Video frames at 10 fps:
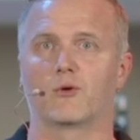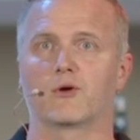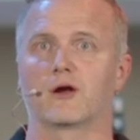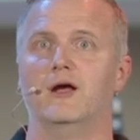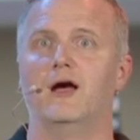
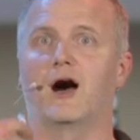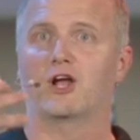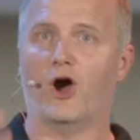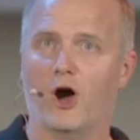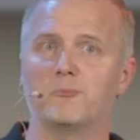or
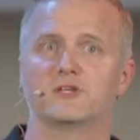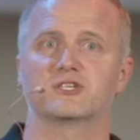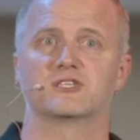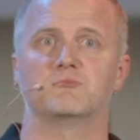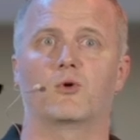
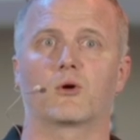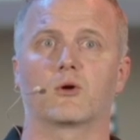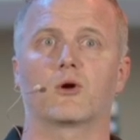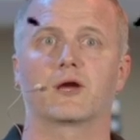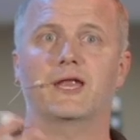accomplishes more,
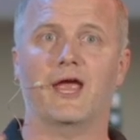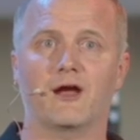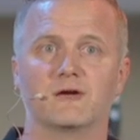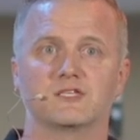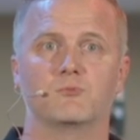or
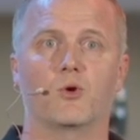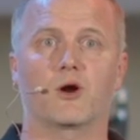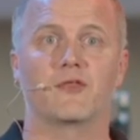inherits more,